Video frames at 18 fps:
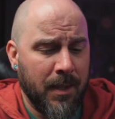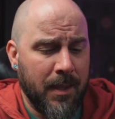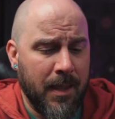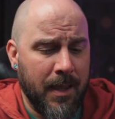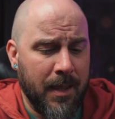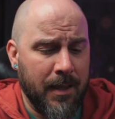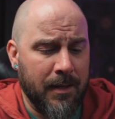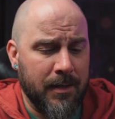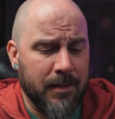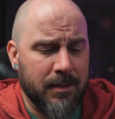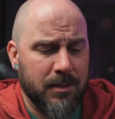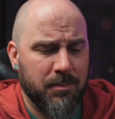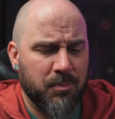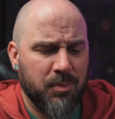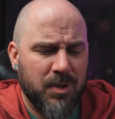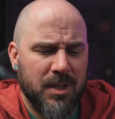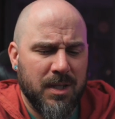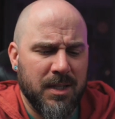And it's
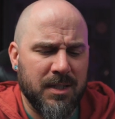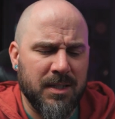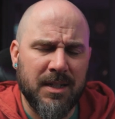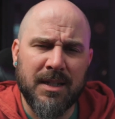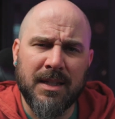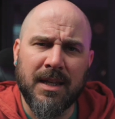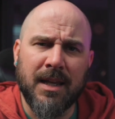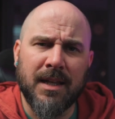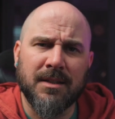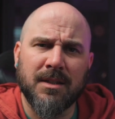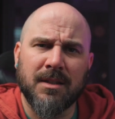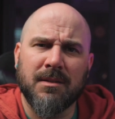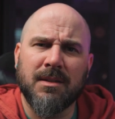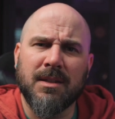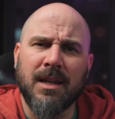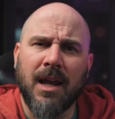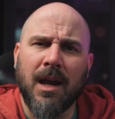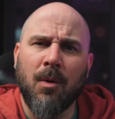pretty easy to get. It's a
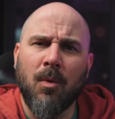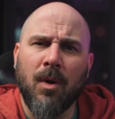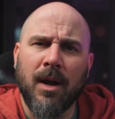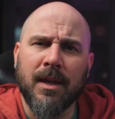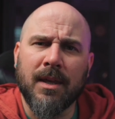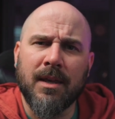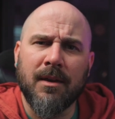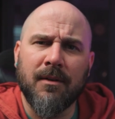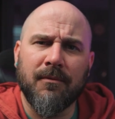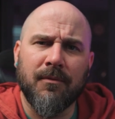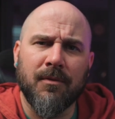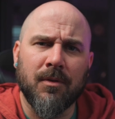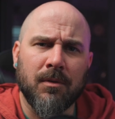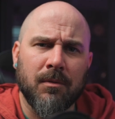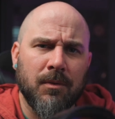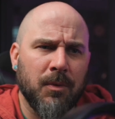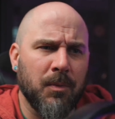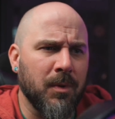DIY kit
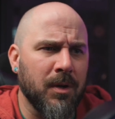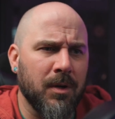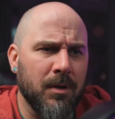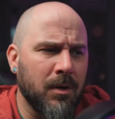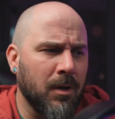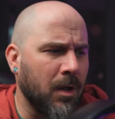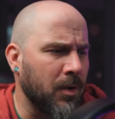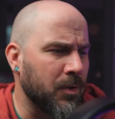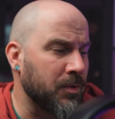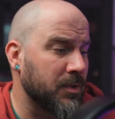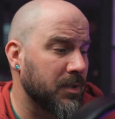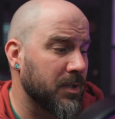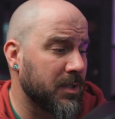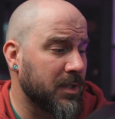for $300. This